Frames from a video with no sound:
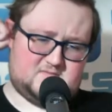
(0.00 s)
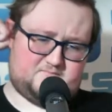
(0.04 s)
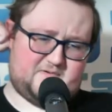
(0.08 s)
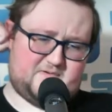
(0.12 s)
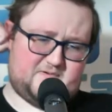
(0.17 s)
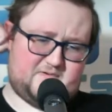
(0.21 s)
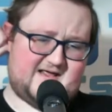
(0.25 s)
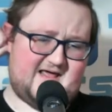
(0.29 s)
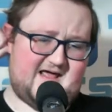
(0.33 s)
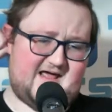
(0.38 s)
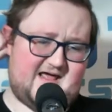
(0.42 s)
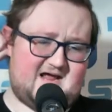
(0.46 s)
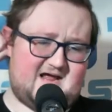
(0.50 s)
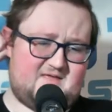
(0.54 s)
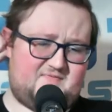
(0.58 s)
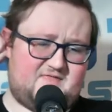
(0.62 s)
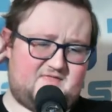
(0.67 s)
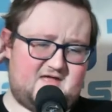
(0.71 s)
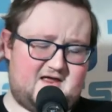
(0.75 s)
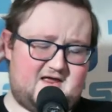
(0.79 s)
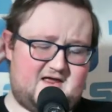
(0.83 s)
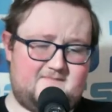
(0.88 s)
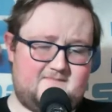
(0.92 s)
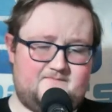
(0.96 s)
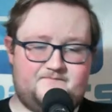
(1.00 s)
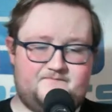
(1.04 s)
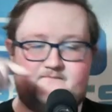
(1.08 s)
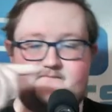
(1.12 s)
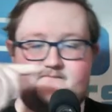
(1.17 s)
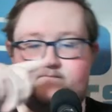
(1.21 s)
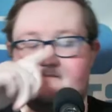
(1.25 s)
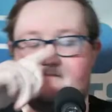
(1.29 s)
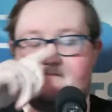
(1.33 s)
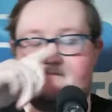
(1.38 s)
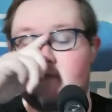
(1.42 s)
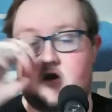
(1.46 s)
But again, the
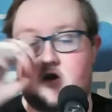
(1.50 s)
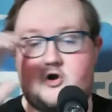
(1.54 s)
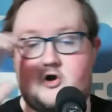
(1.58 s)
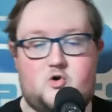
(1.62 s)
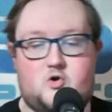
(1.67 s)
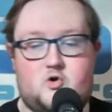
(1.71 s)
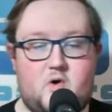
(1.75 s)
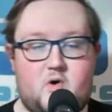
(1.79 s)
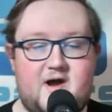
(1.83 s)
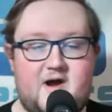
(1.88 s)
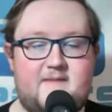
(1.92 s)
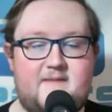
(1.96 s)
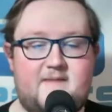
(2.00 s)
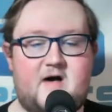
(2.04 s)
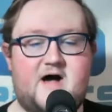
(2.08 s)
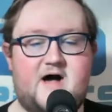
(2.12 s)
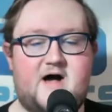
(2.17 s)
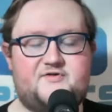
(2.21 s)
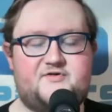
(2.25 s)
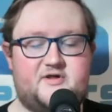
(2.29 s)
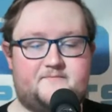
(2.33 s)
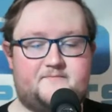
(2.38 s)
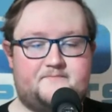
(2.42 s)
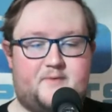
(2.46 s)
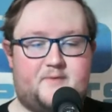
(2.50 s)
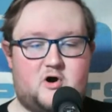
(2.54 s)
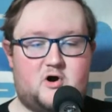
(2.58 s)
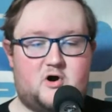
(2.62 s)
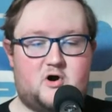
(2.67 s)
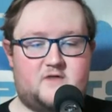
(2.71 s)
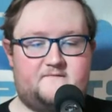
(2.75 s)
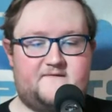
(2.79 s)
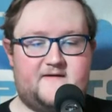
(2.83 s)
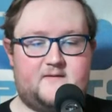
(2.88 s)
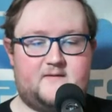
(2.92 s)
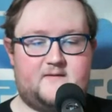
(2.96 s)
Graham Hossack
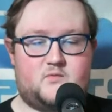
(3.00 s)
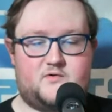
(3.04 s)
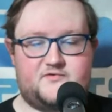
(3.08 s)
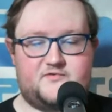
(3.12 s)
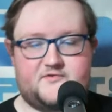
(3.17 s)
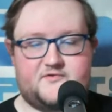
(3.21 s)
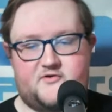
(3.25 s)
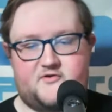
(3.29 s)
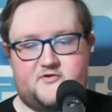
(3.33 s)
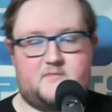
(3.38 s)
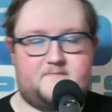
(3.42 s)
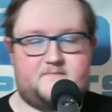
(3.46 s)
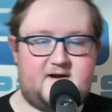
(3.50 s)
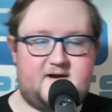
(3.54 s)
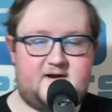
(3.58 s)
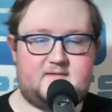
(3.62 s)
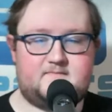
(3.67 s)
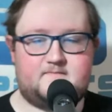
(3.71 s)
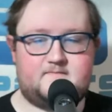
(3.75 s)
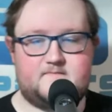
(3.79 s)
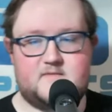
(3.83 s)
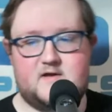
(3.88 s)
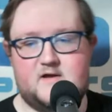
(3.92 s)
part of it was a little bit